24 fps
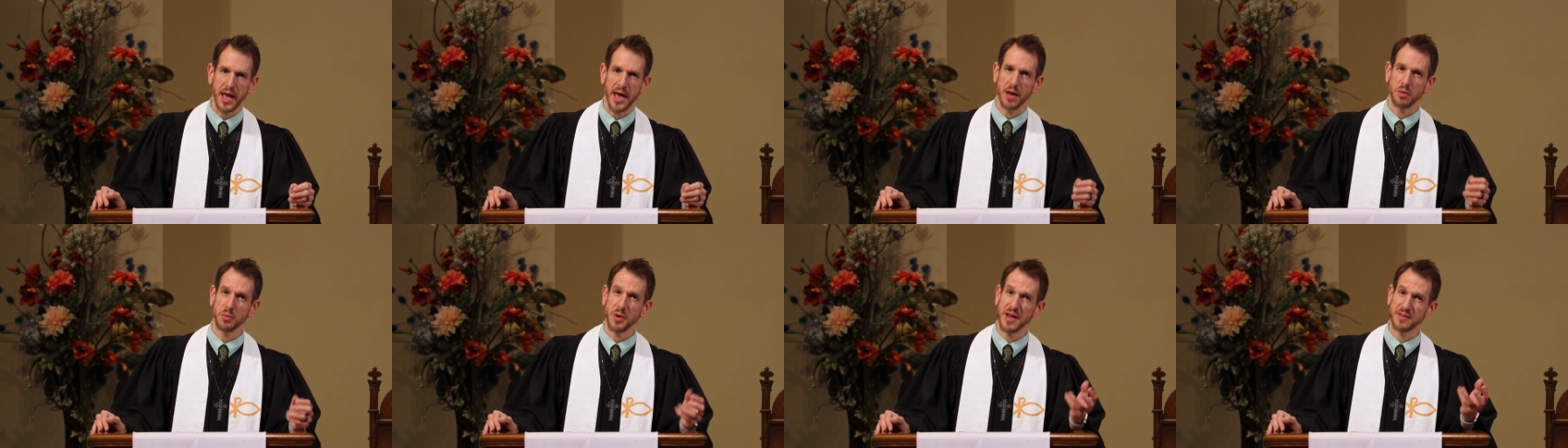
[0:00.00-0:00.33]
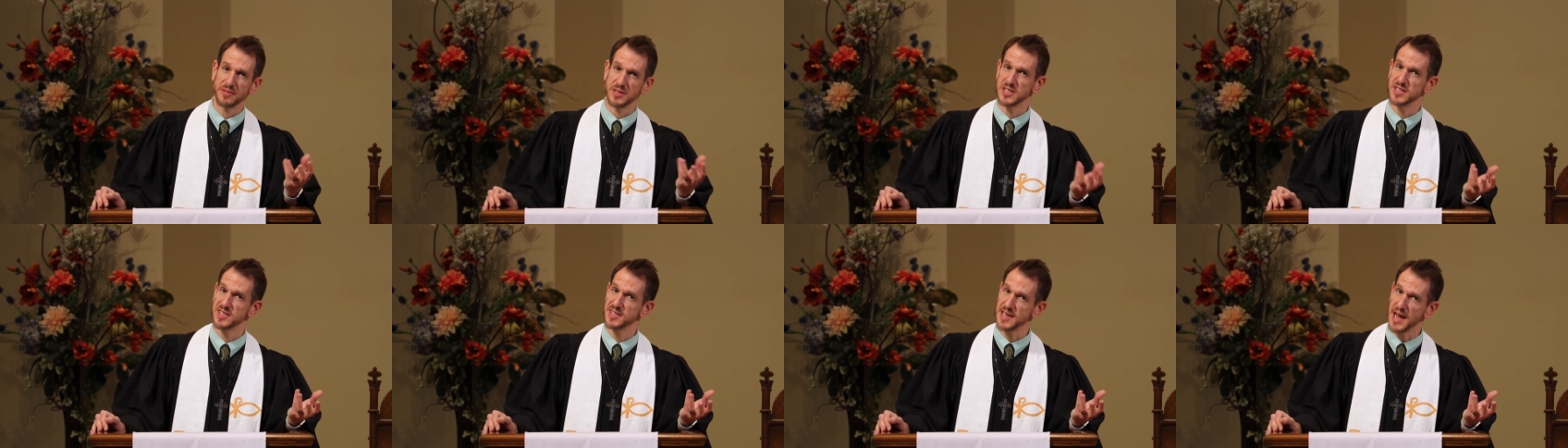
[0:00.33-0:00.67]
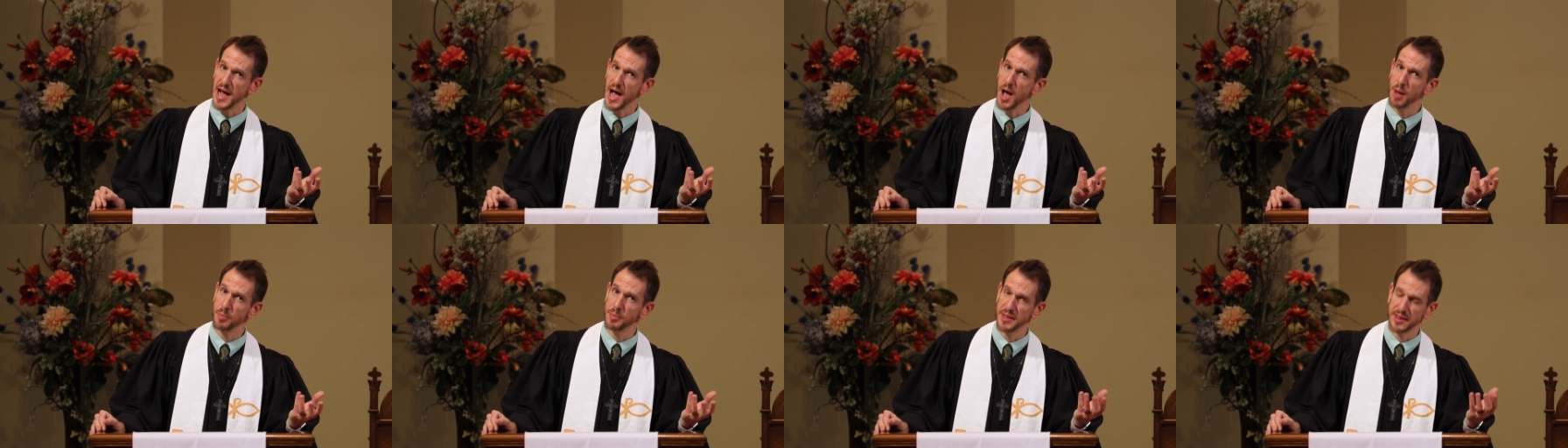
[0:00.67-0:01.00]
And we have to
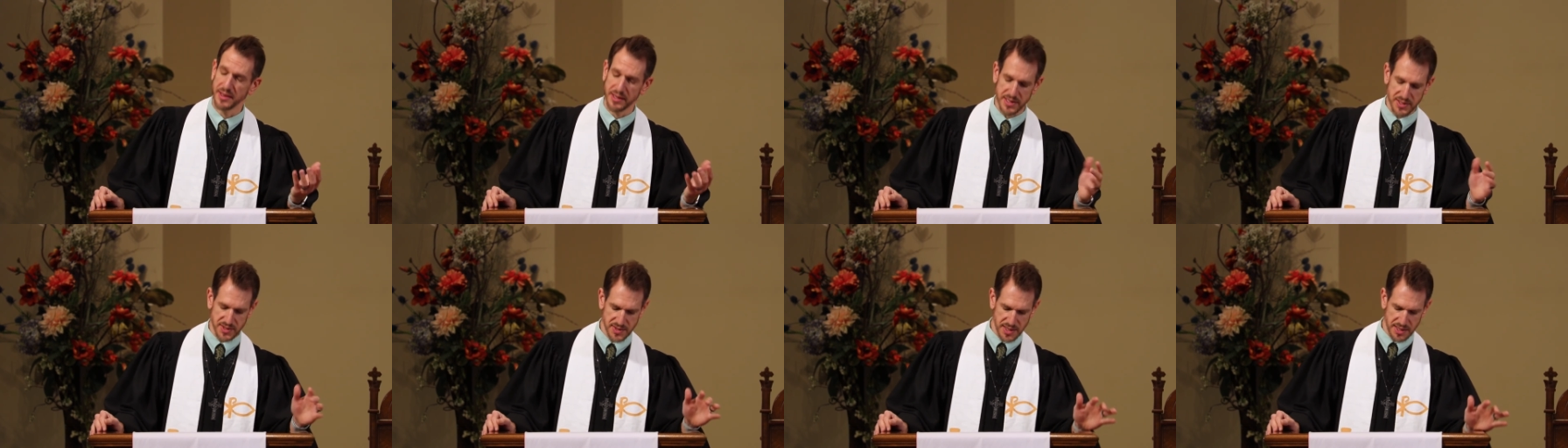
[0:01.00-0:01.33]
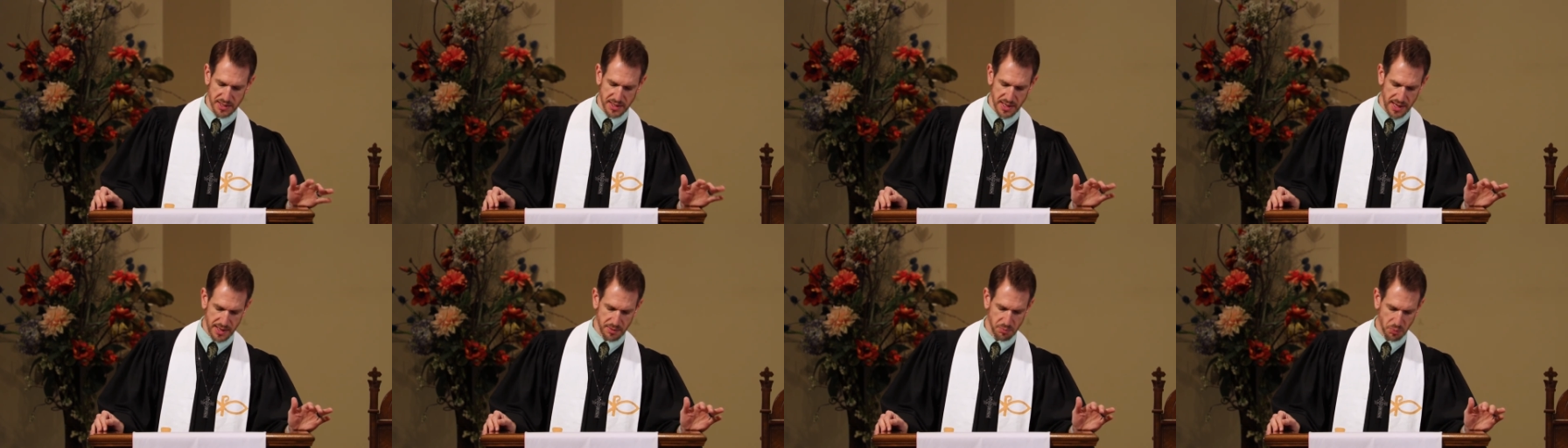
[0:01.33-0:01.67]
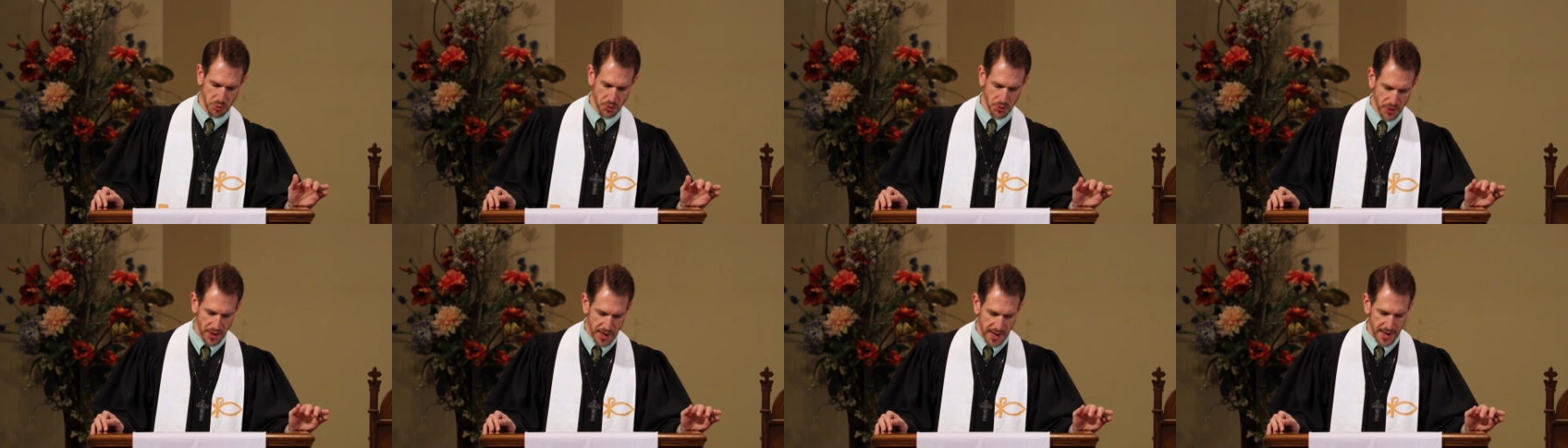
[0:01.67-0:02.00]
stop and listen and
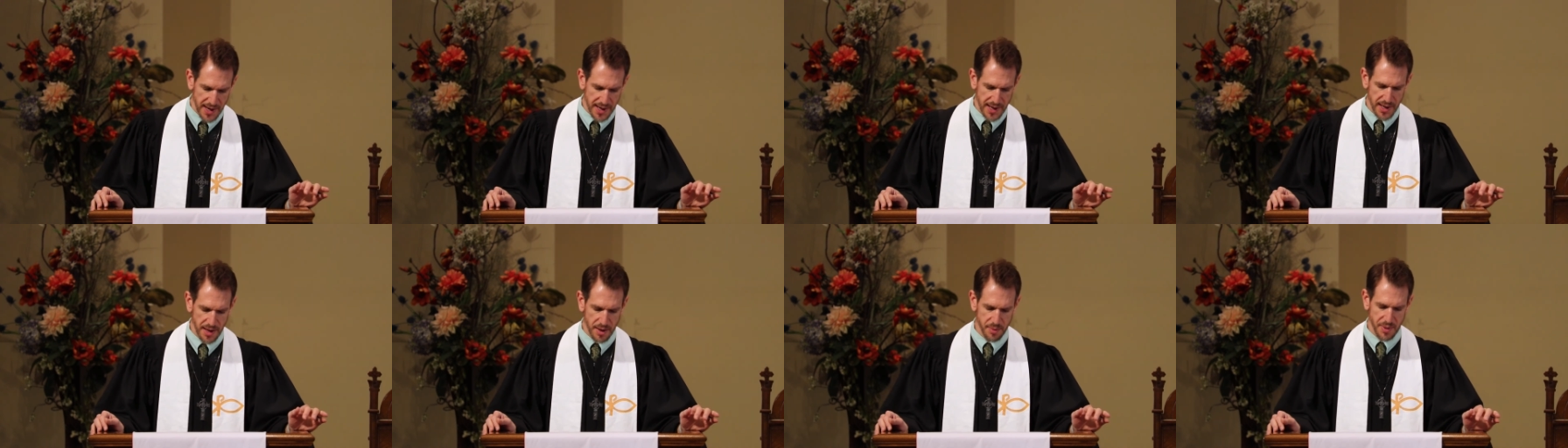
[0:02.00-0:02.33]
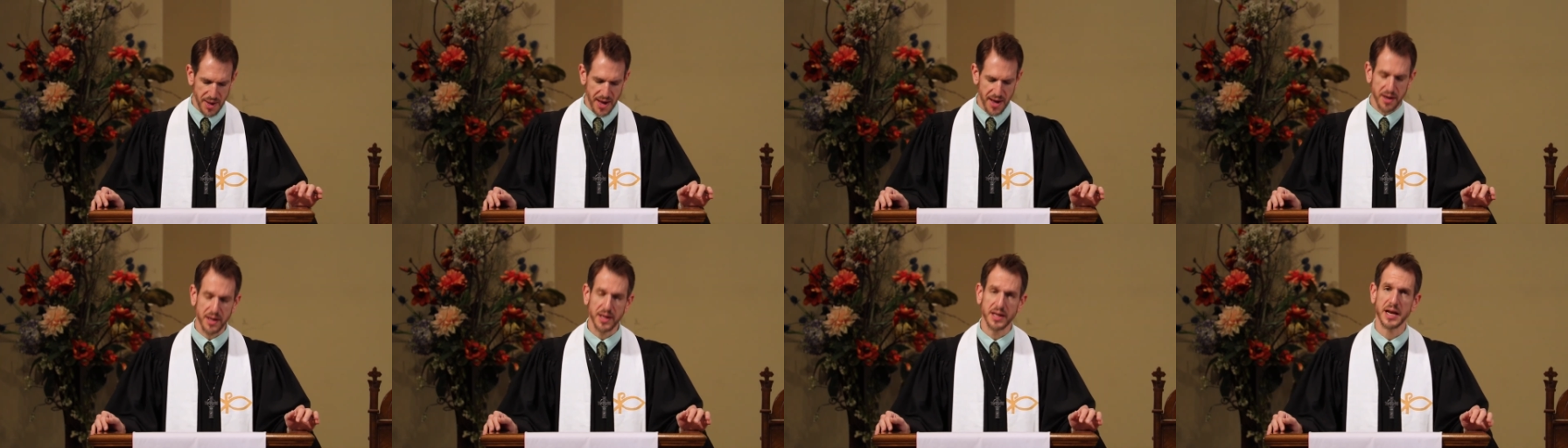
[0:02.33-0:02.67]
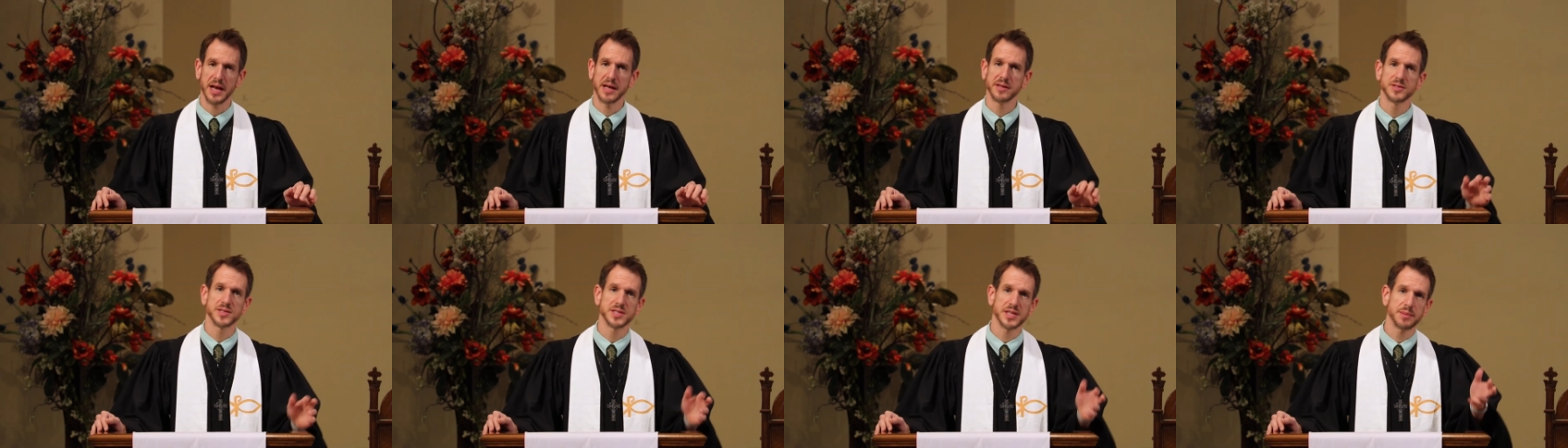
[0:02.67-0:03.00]
pray about it
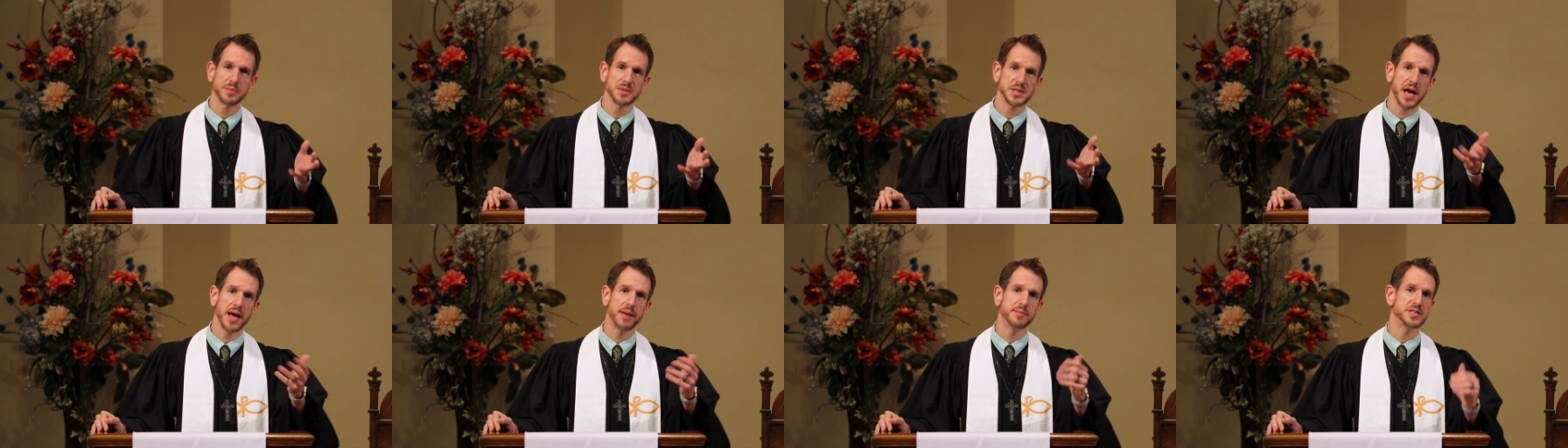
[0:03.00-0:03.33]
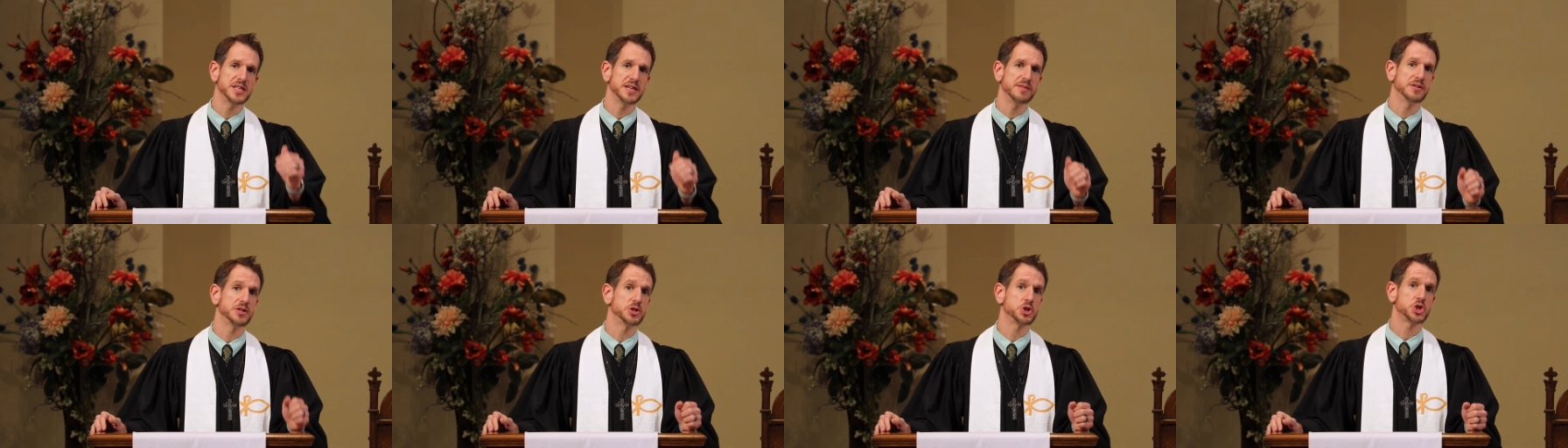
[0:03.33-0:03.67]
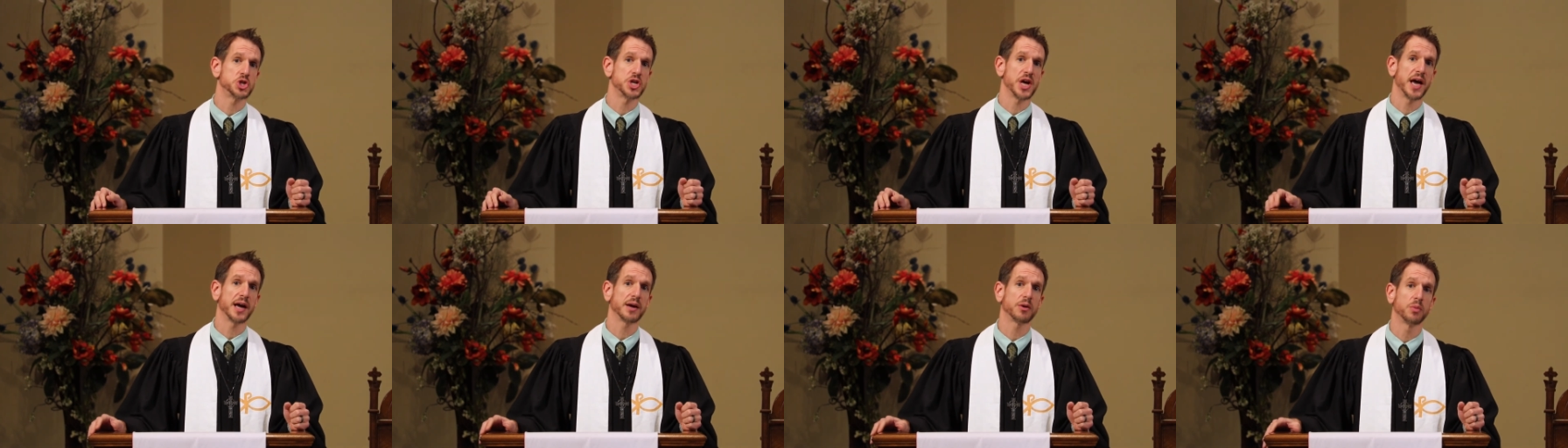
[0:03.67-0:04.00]
and sometimes even
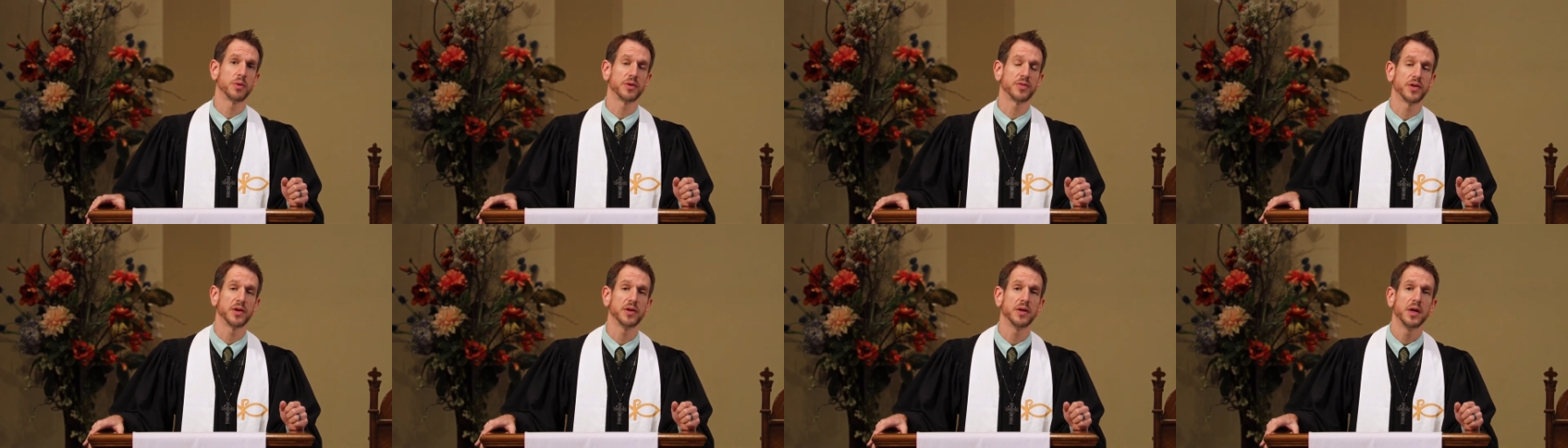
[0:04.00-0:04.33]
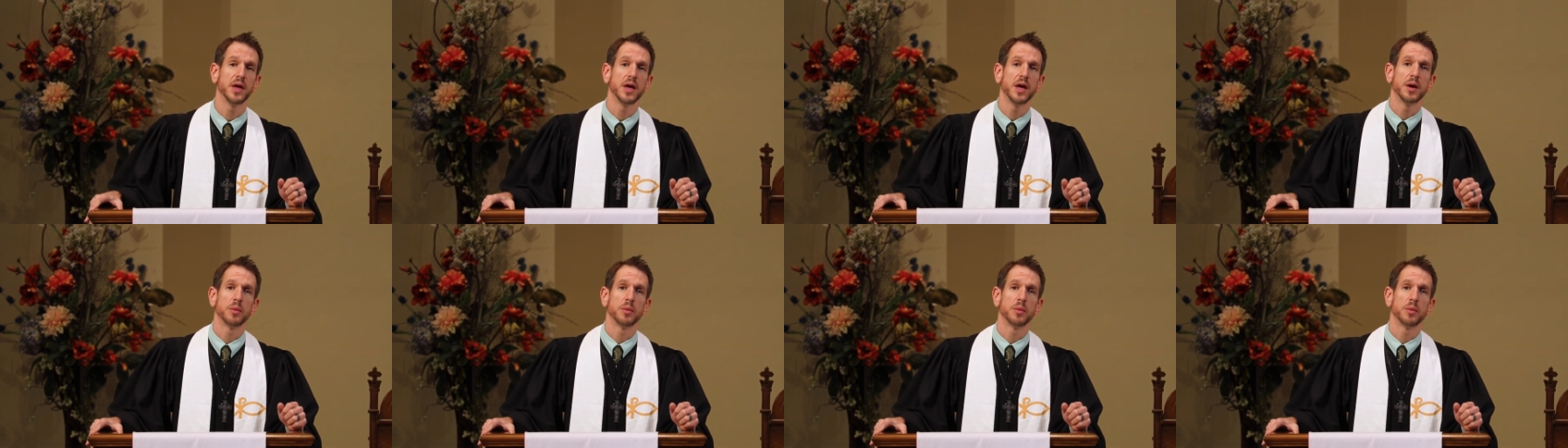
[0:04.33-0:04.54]
check with a